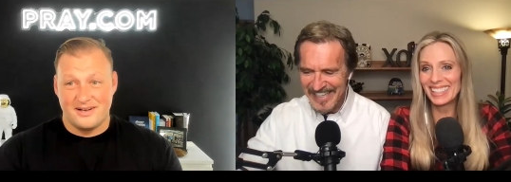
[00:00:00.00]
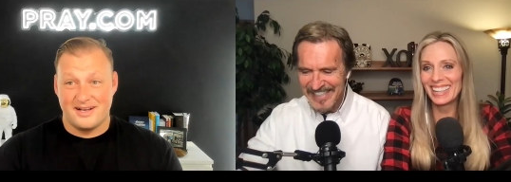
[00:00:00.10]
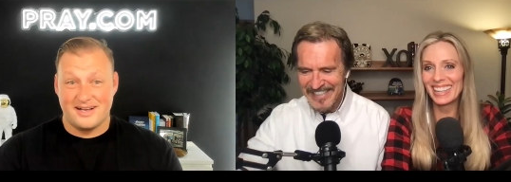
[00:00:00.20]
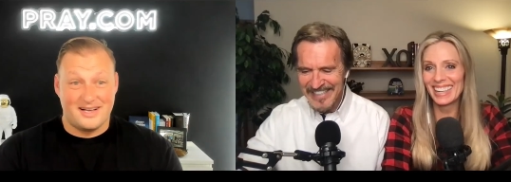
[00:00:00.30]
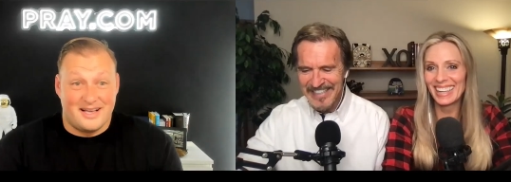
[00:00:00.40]

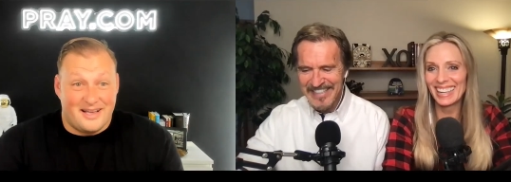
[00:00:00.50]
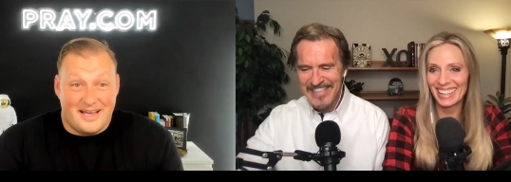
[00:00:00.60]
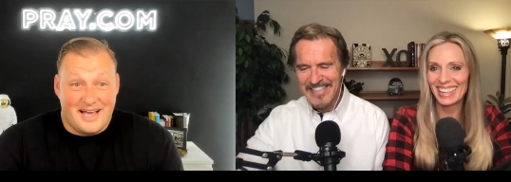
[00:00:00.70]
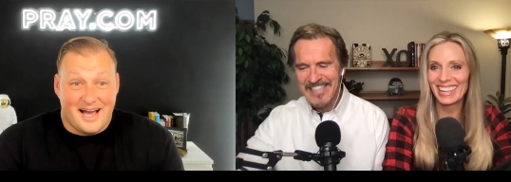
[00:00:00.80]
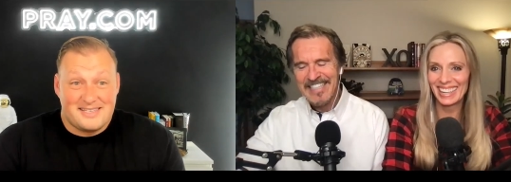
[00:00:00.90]
Speaker 1: yeah.
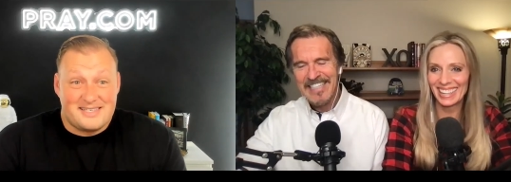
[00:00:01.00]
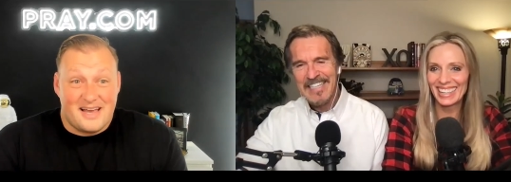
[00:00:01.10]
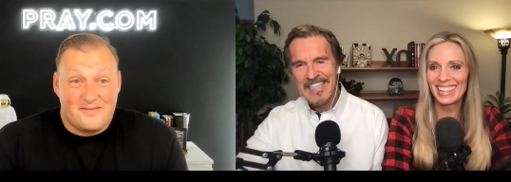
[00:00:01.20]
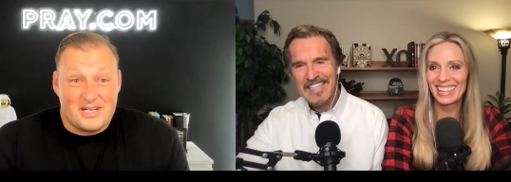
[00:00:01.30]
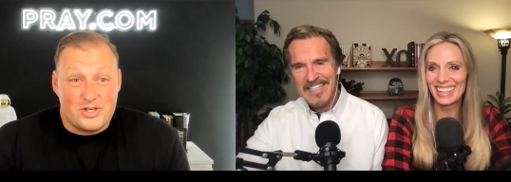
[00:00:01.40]
He got
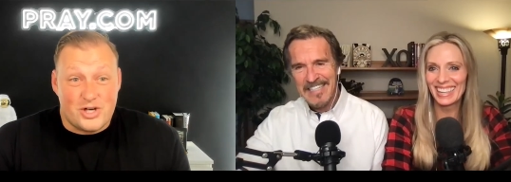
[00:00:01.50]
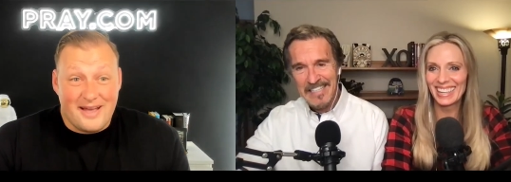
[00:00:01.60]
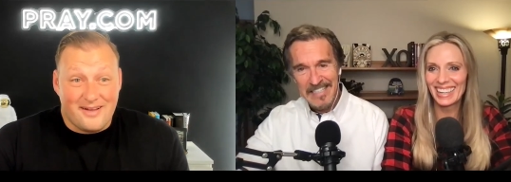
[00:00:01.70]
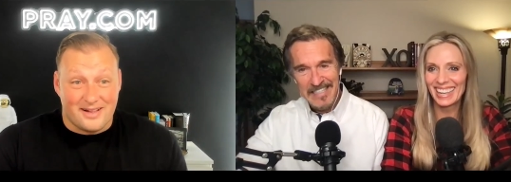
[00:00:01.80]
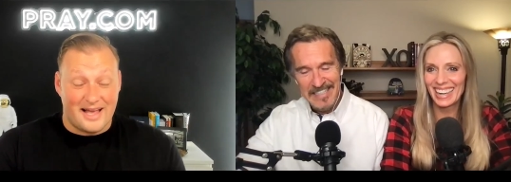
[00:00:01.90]
saved in
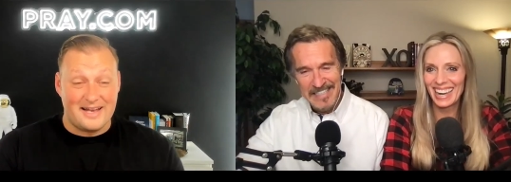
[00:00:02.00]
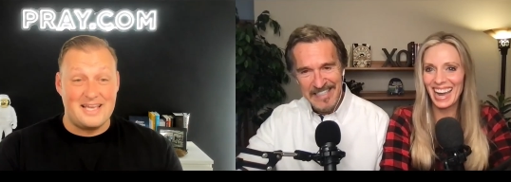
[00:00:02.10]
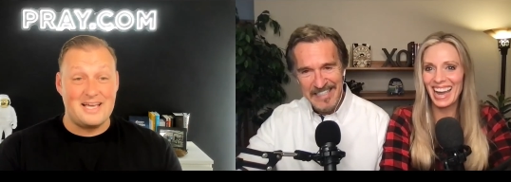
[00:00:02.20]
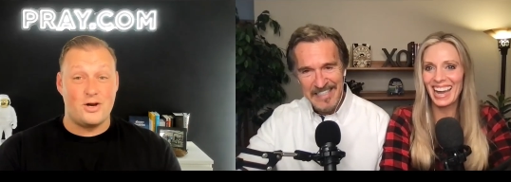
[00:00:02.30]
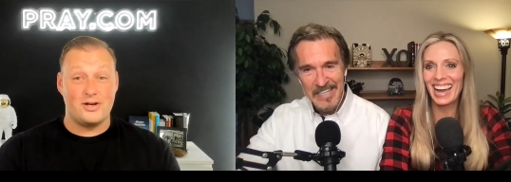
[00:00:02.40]
jail,
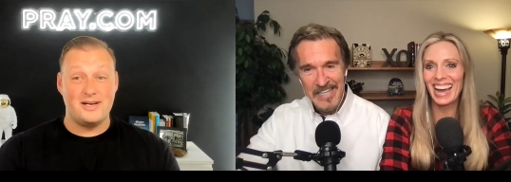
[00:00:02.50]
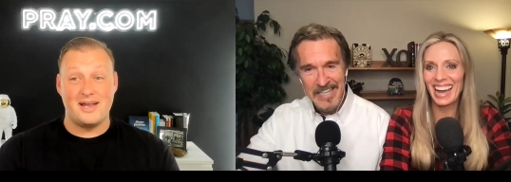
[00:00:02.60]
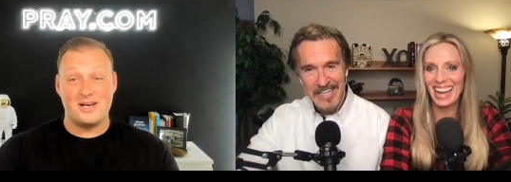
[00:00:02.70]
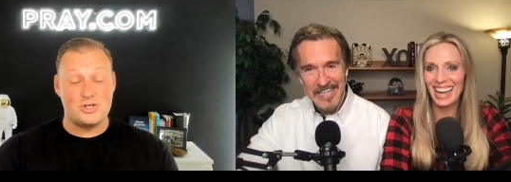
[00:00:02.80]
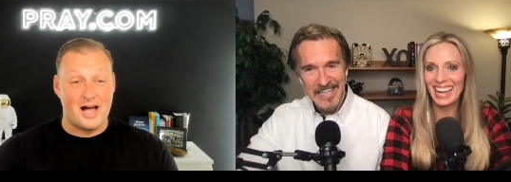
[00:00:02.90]
and he couldn't
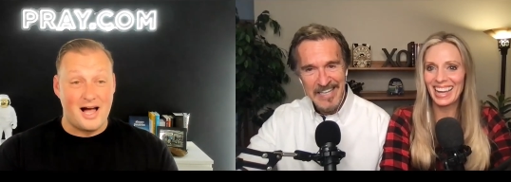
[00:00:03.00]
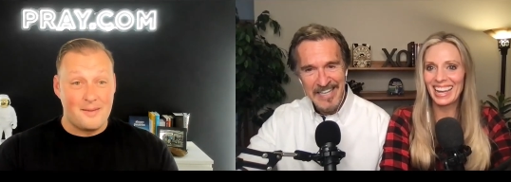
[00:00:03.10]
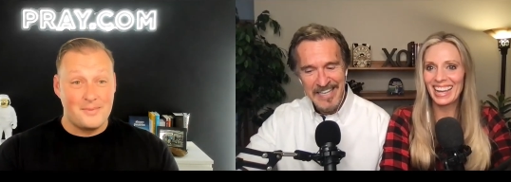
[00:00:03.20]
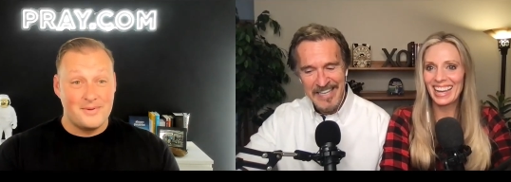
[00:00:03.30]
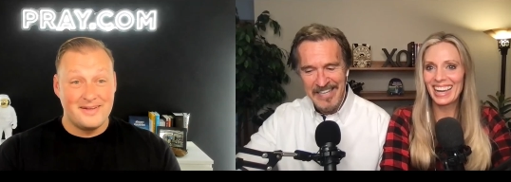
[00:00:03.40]
get a
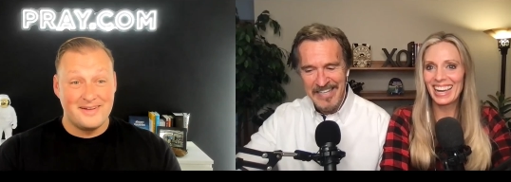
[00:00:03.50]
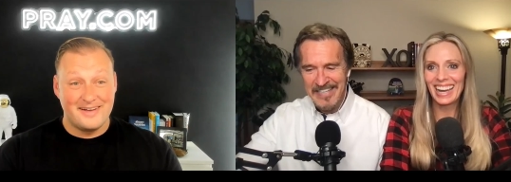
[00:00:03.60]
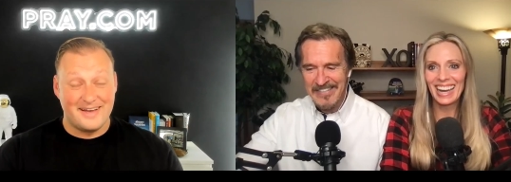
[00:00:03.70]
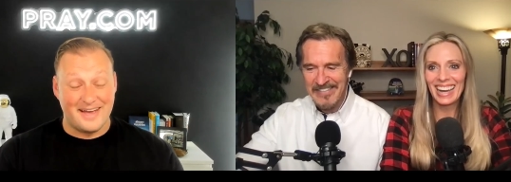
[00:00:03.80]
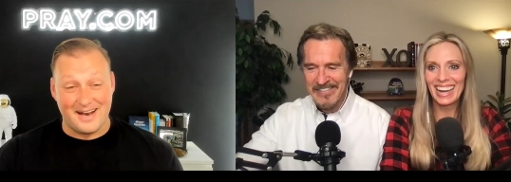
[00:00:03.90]
job.
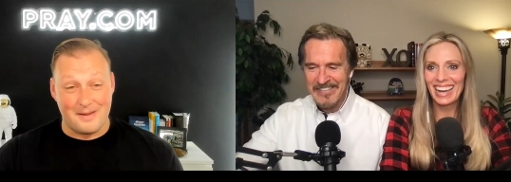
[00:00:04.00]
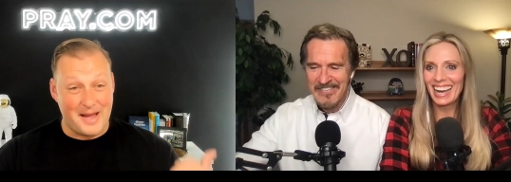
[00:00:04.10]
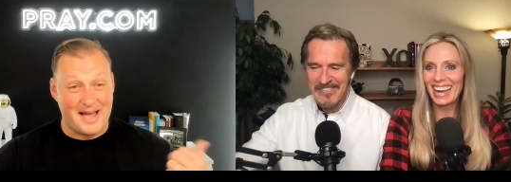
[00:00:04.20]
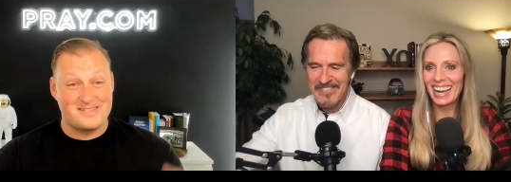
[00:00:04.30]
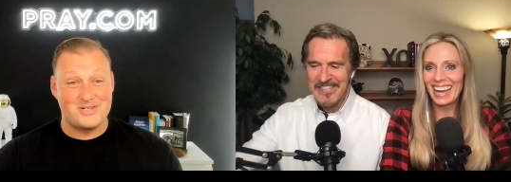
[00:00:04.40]
And a
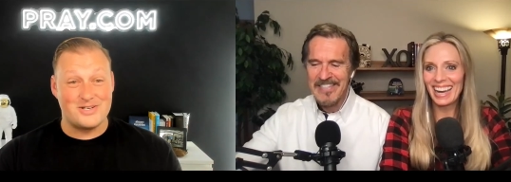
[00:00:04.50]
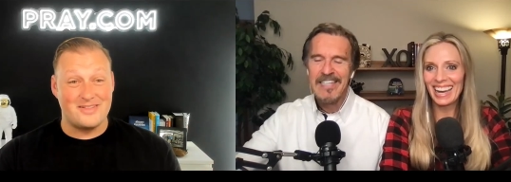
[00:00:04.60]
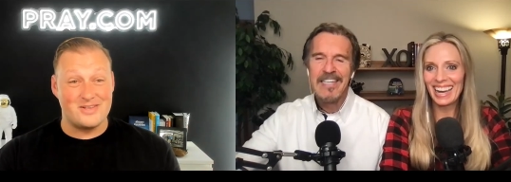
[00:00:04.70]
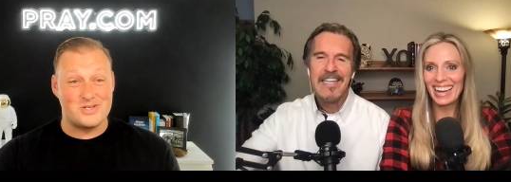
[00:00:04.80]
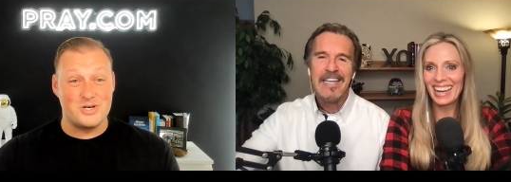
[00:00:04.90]
pastor
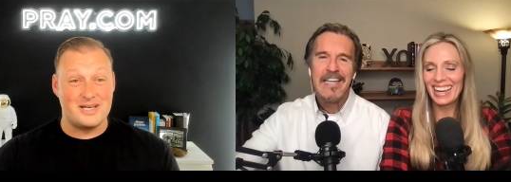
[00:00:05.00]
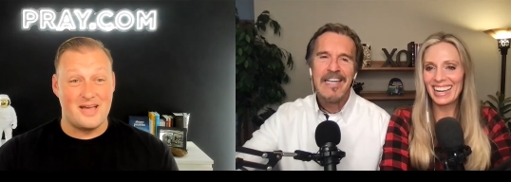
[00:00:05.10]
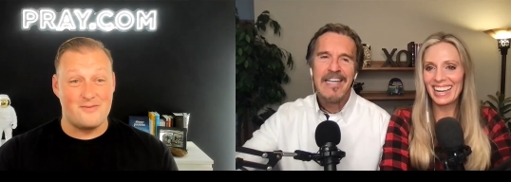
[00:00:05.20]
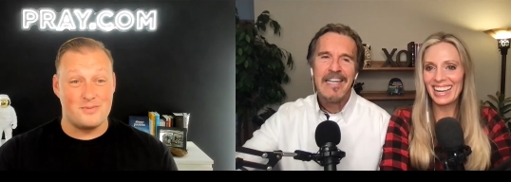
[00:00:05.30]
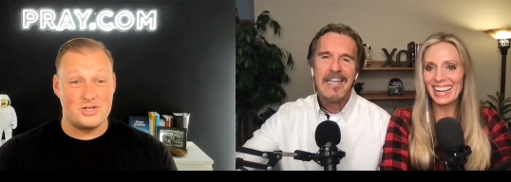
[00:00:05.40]
down the street
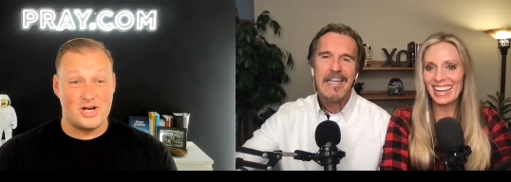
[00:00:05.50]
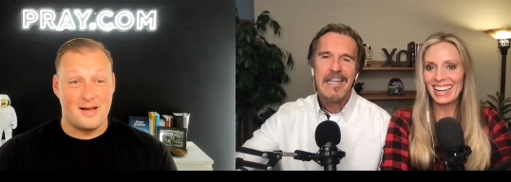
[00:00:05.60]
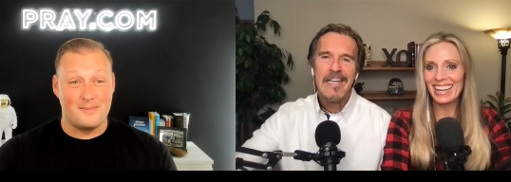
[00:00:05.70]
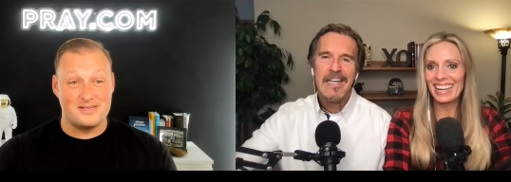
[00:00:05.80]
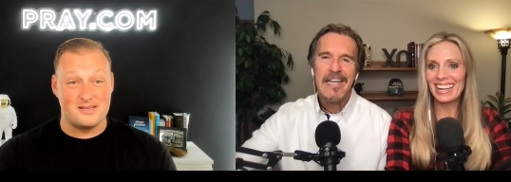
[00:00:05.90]
gave him a
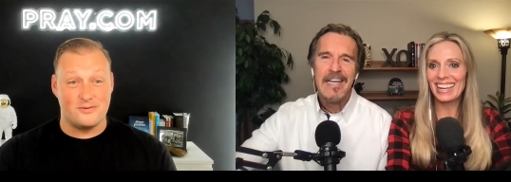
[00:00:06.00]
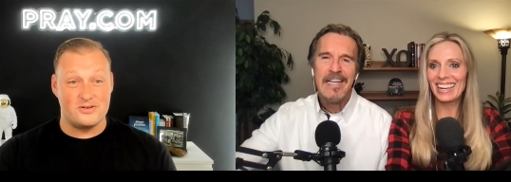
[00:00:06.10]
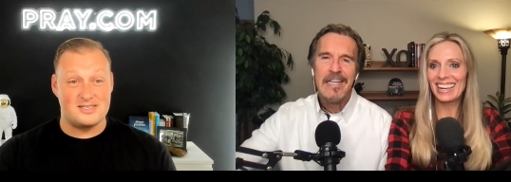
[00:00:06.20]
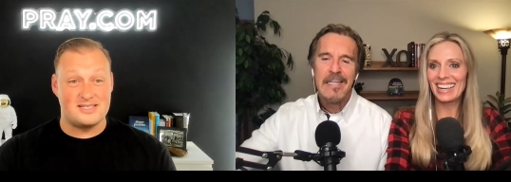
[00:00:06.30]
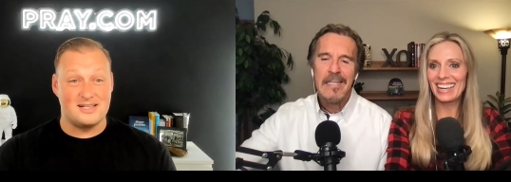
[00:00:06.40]
job as the
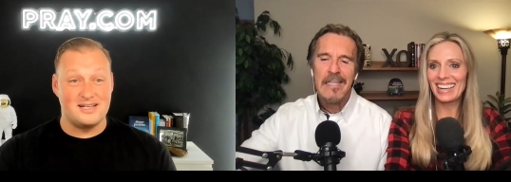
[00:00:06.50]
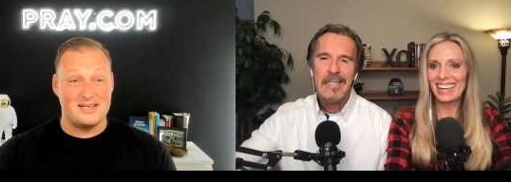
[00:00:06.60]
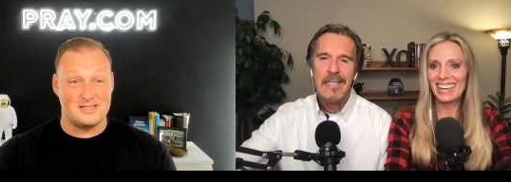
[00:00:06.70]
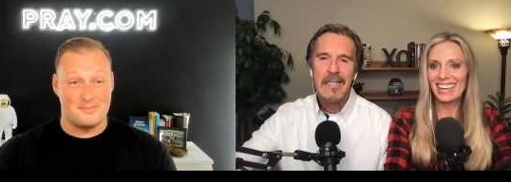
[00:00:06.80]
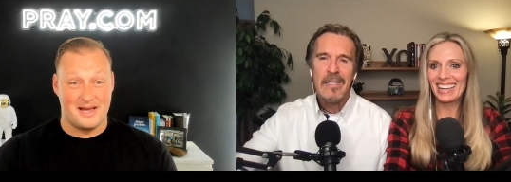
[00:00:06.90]

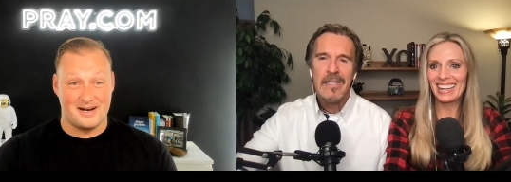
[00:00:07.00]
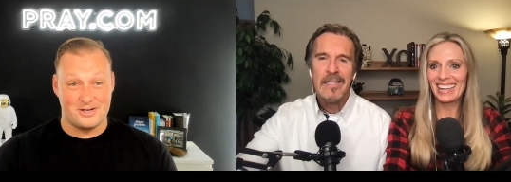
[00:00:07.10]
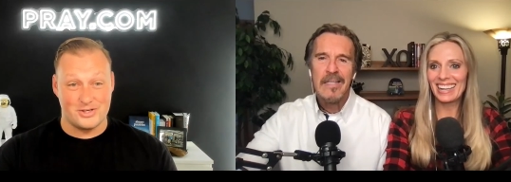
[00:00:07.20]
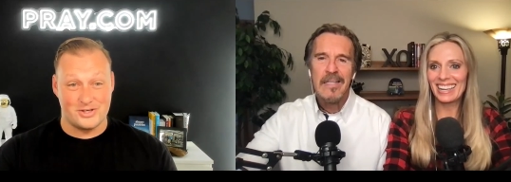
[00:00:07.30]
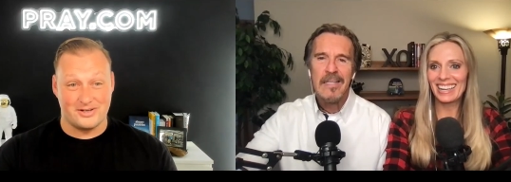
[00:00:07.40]
facilities
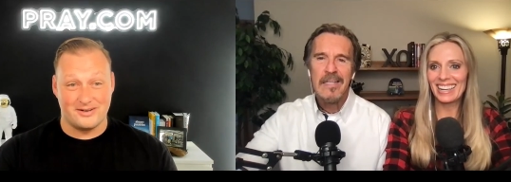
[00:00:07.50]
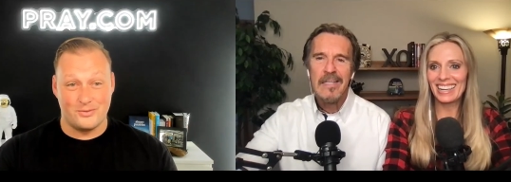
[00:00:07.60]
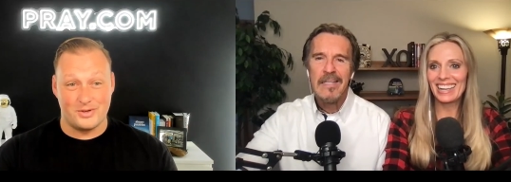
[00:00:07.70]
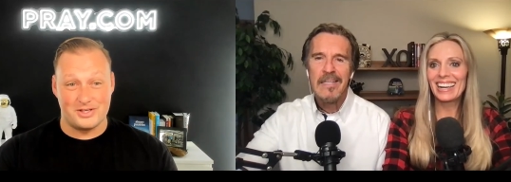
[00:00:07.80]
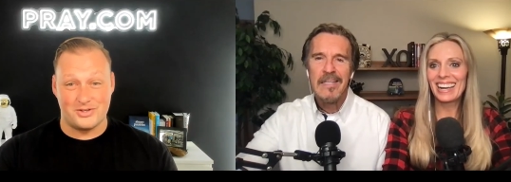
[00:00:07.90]
manager,
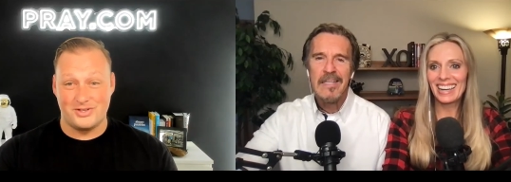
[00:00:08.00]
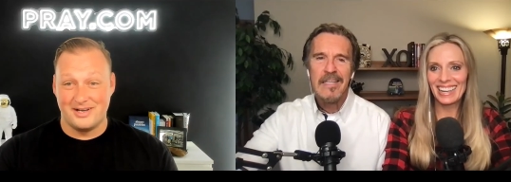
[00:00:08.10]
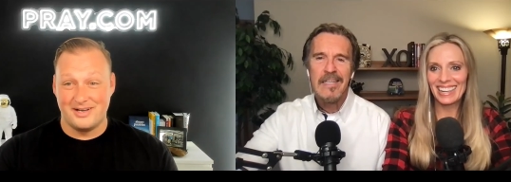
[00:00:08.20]
which